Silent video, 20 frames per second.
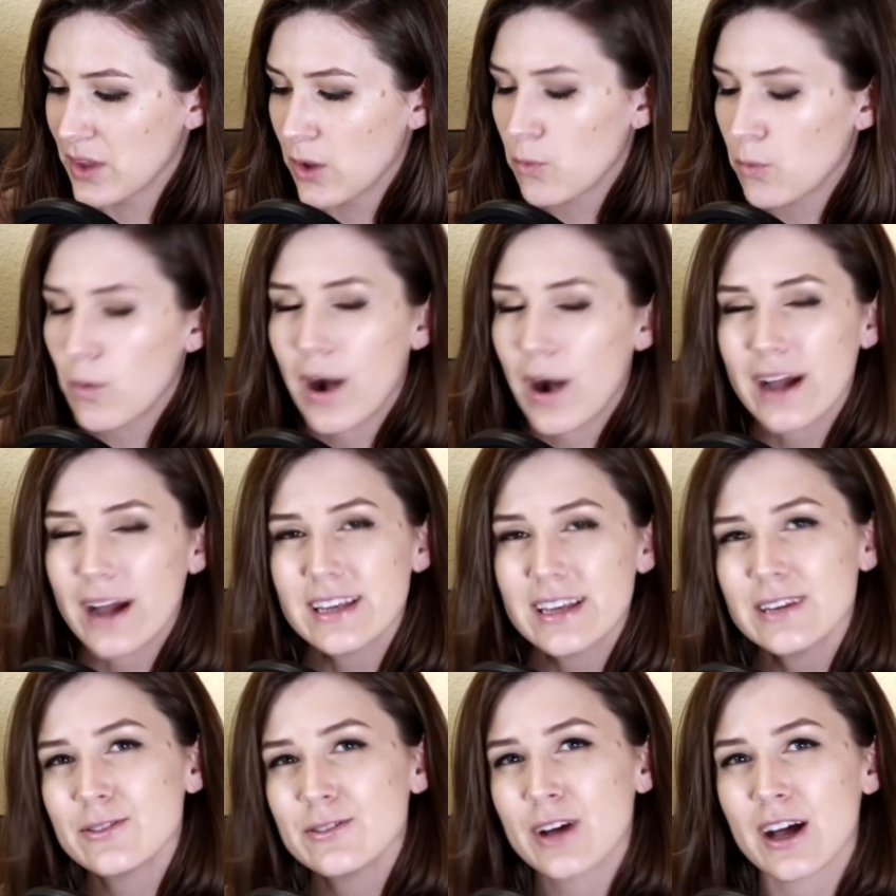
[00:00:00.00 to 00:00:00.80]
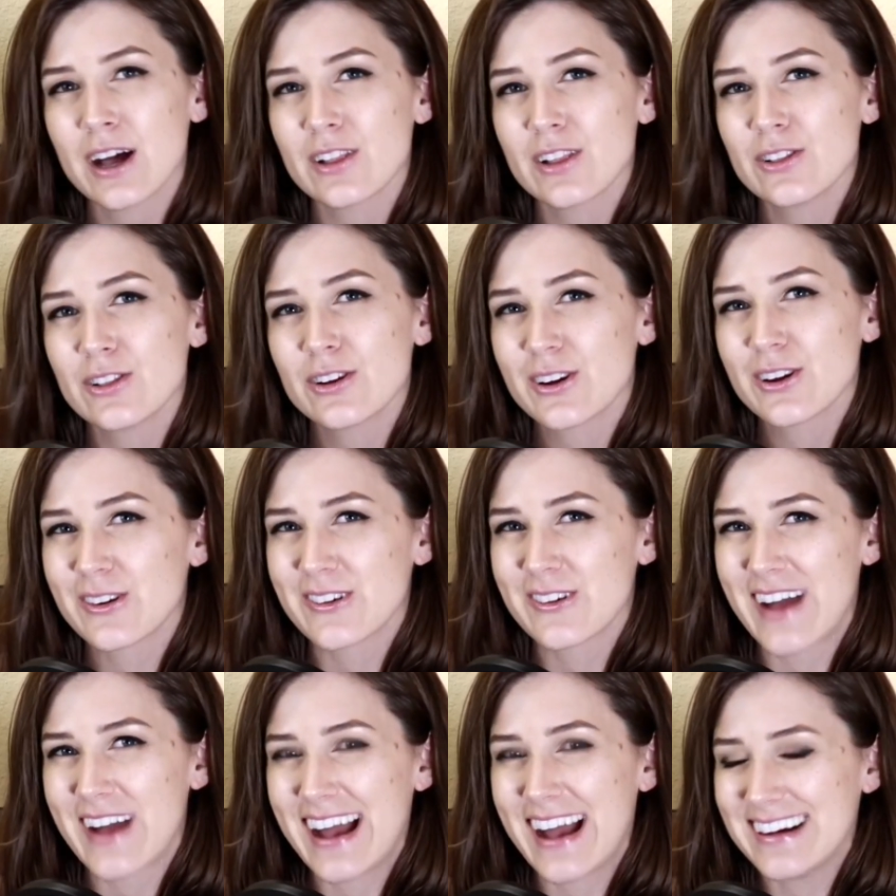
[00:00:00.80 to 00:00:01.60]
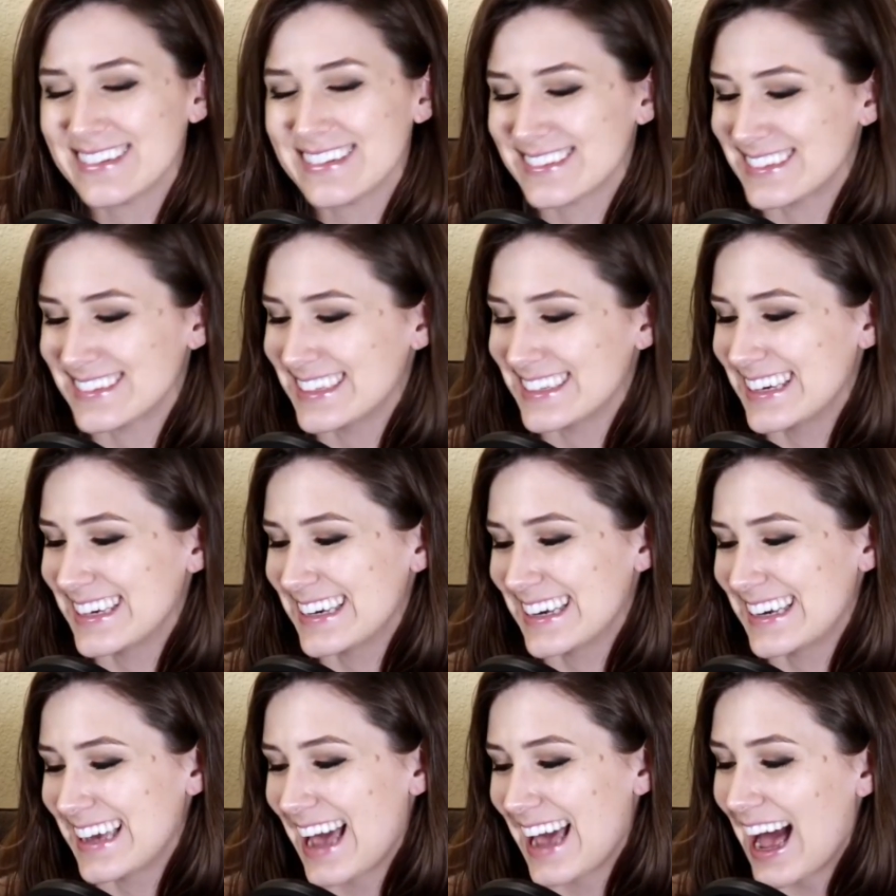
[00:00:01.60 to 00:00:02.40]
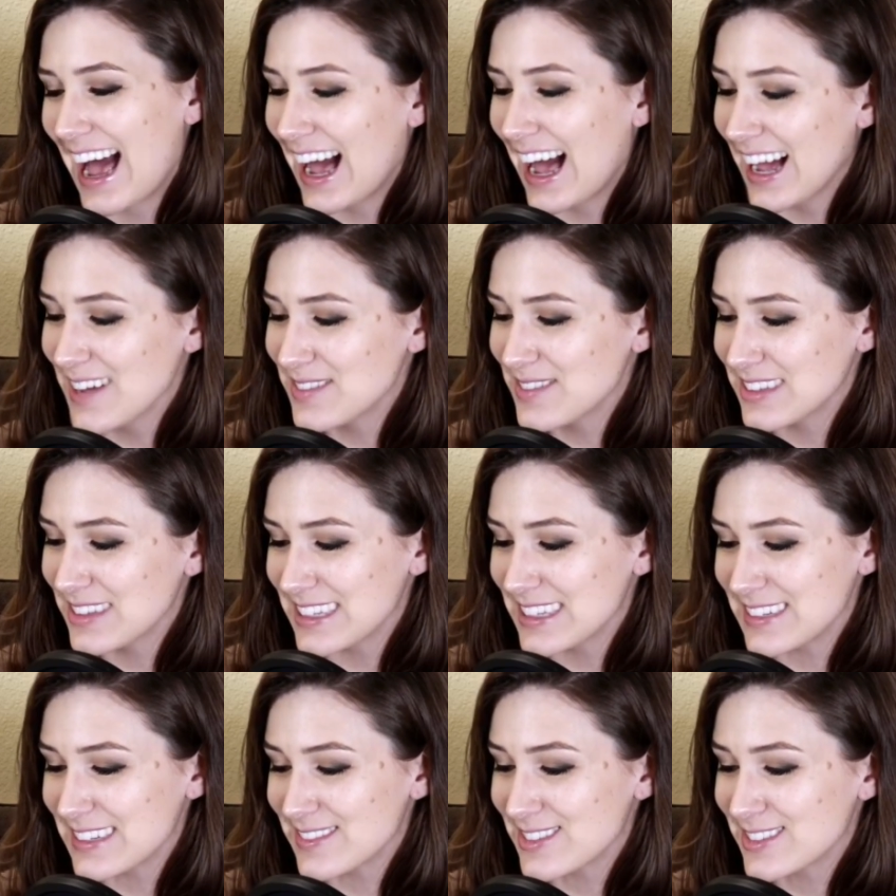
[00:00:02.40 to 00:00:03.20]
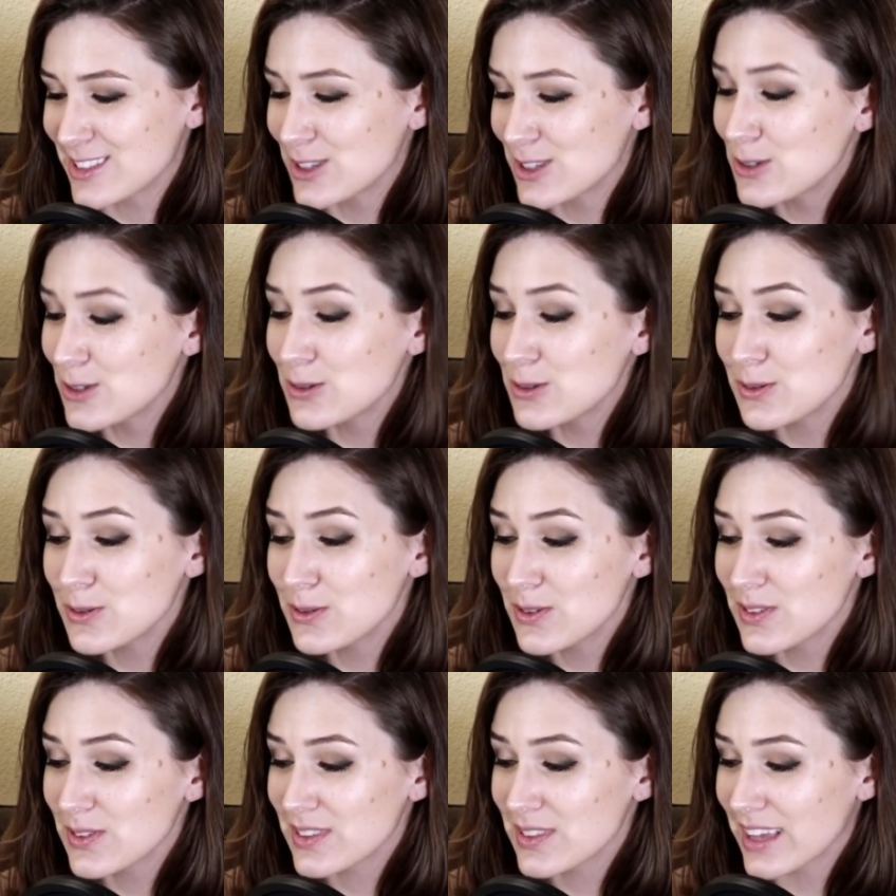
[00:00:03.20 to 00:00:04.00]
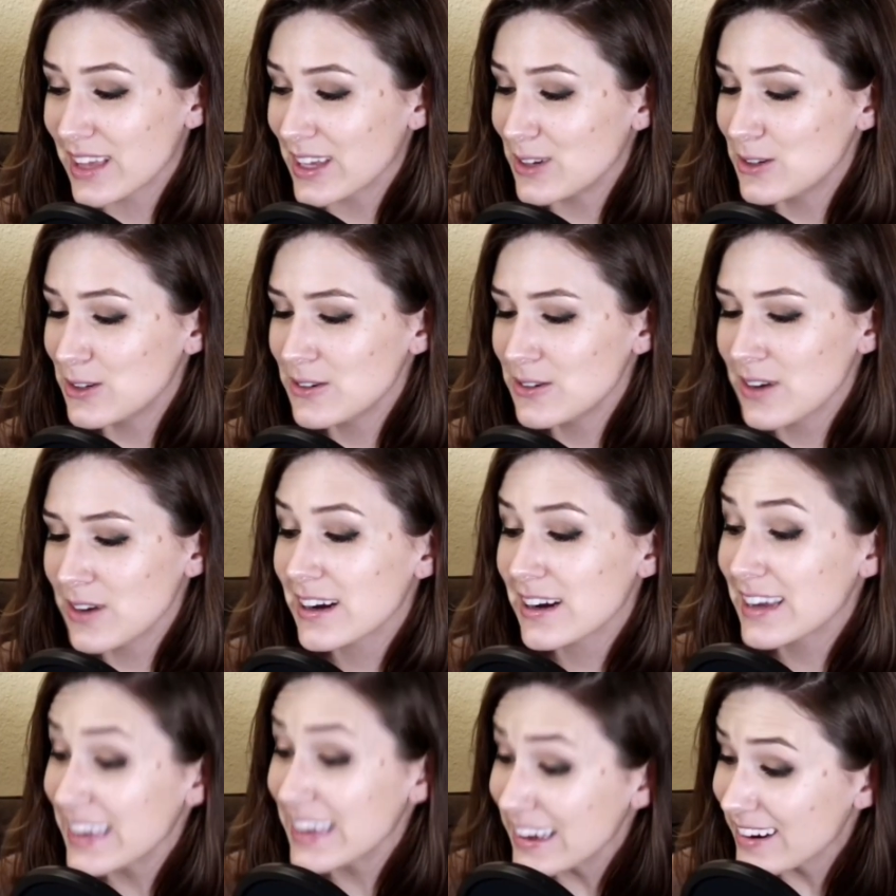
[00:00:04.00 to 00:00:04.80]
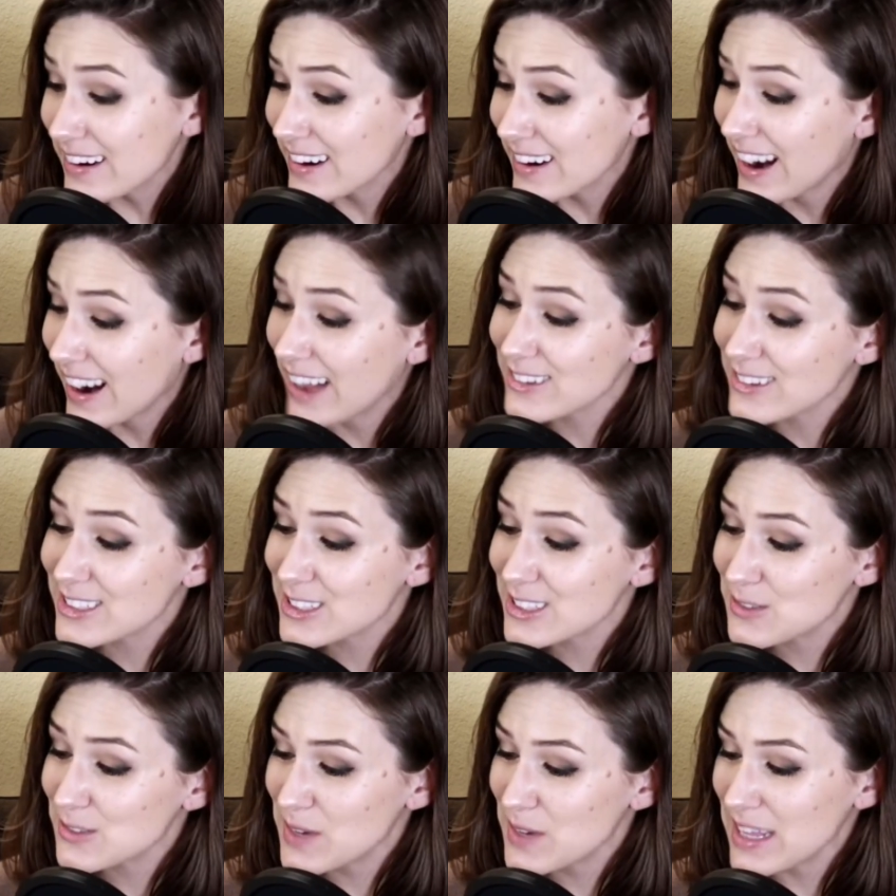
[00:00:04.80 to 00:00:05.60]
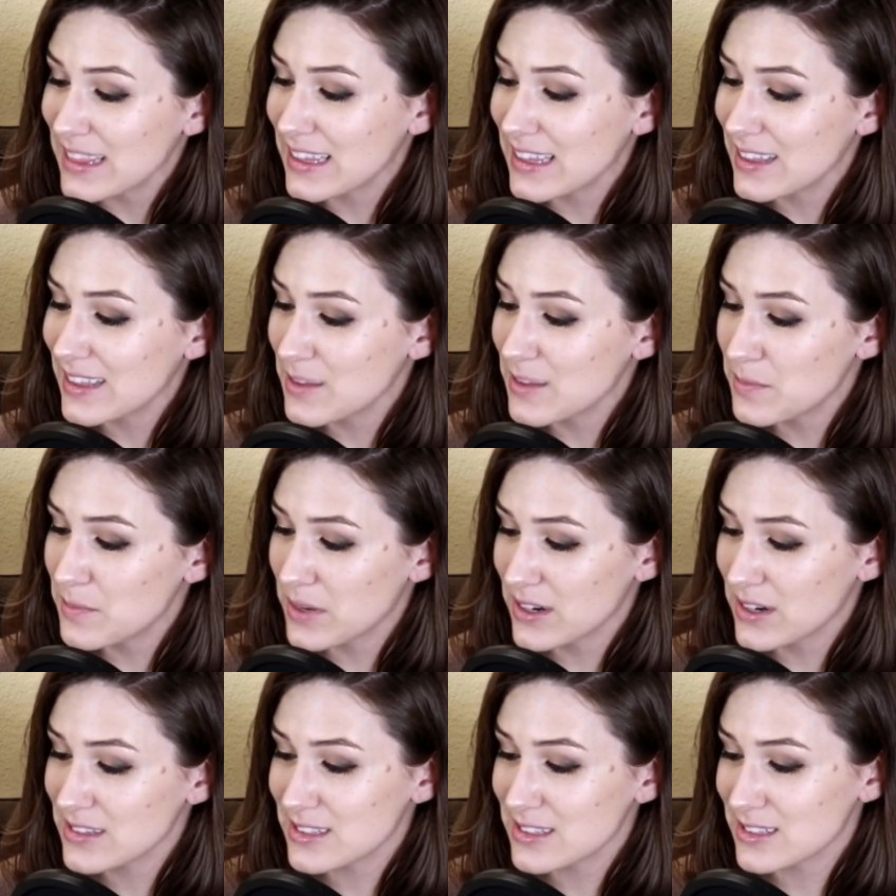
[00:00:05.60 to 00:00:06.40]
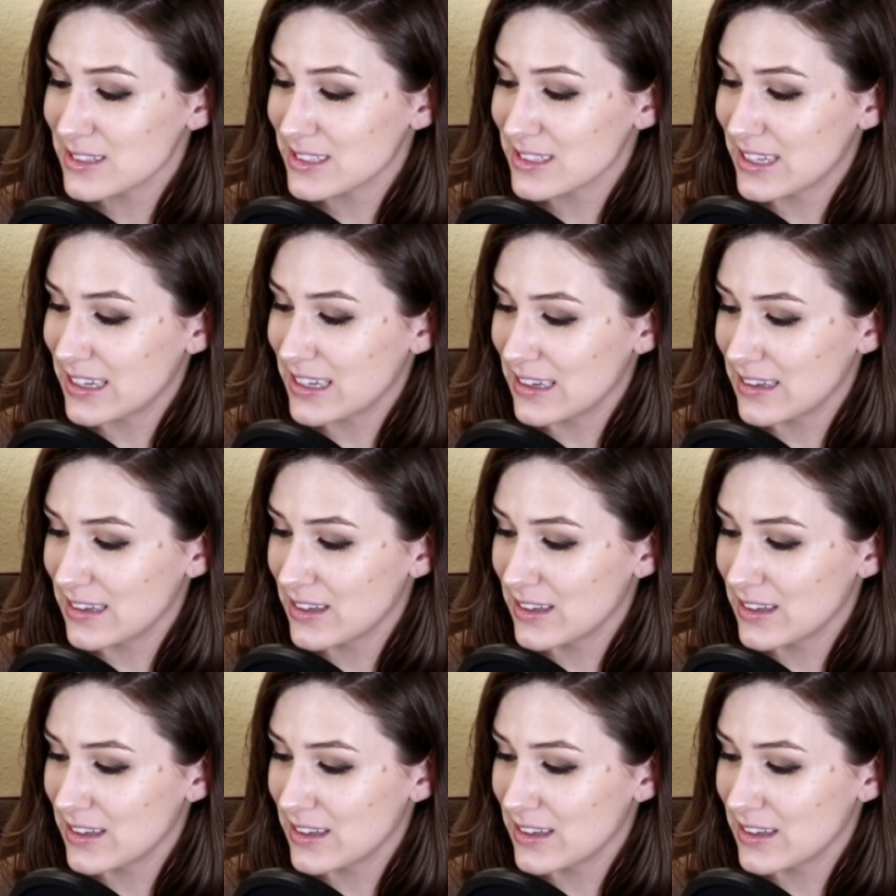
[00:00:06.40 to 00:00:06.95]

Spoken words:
Why do you not look around? I believe, too, that you do not hear how sweetly the birds are singing.